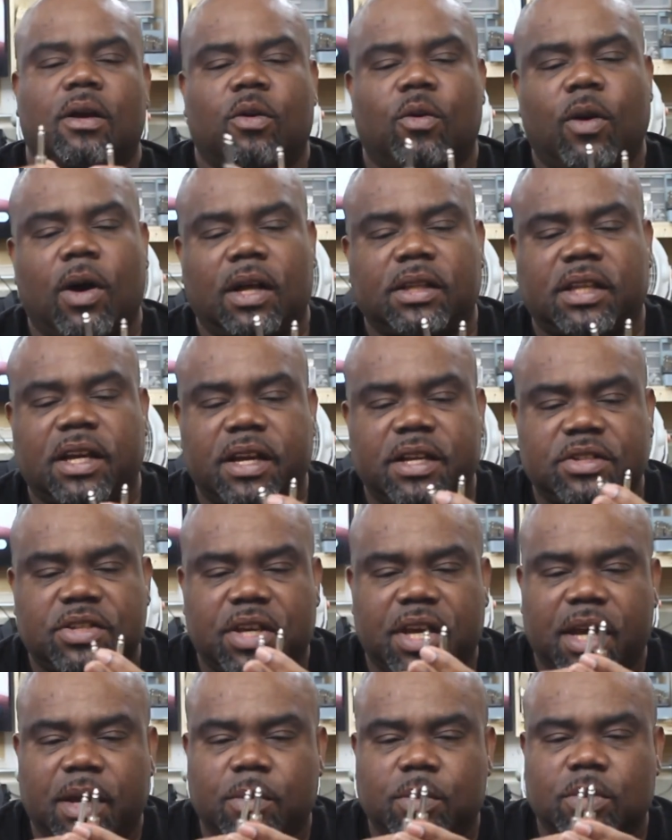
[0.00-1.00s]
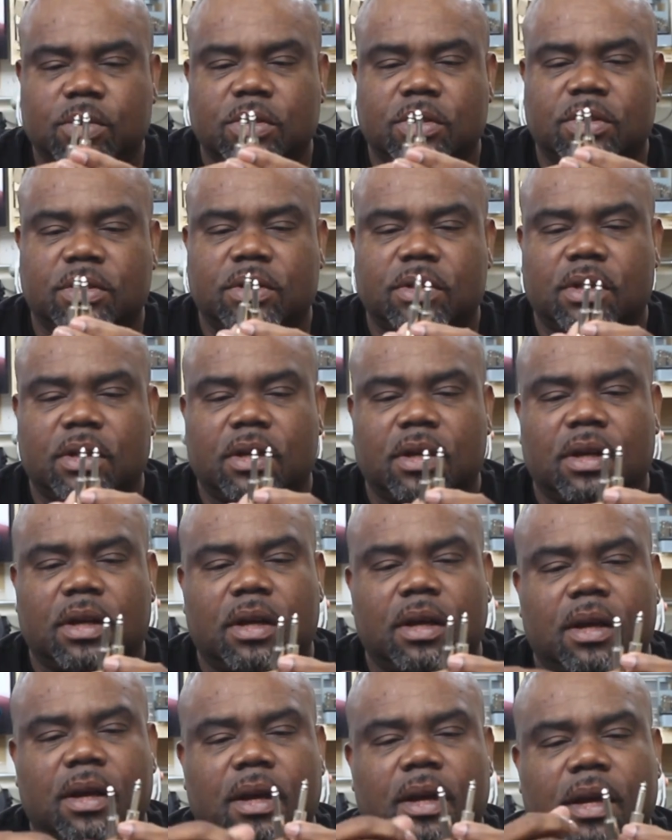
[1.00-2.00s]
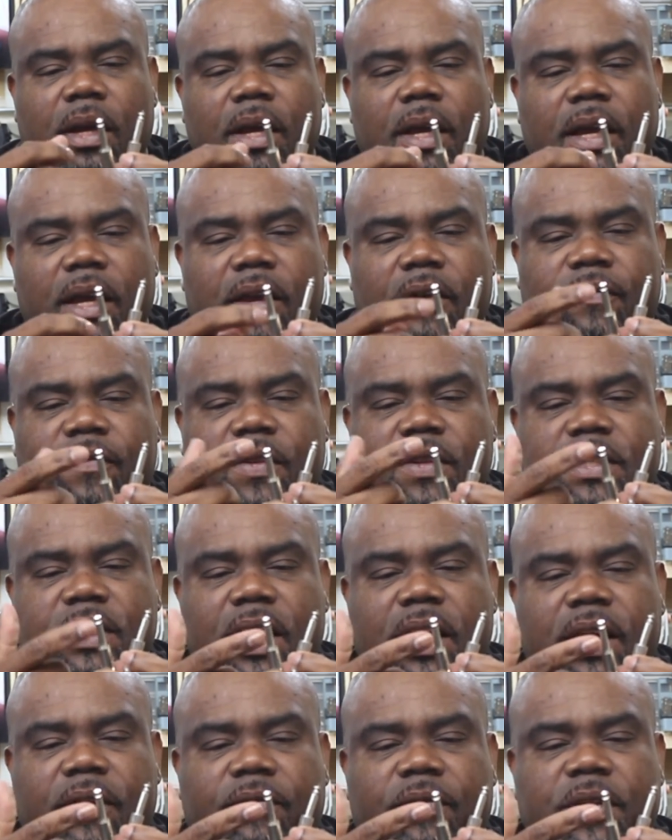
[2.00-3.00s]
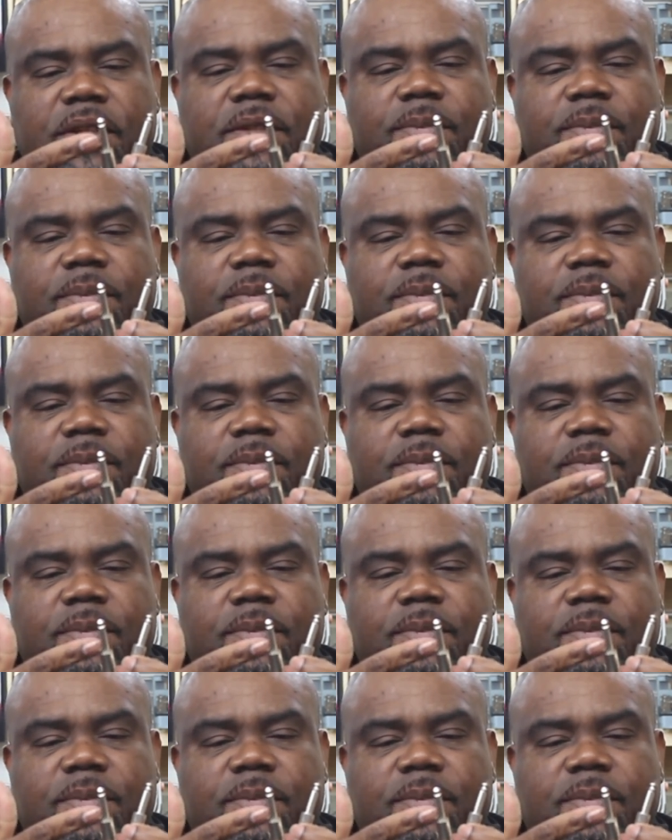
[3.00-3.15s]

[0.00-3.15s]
quarter inch cables, if it's if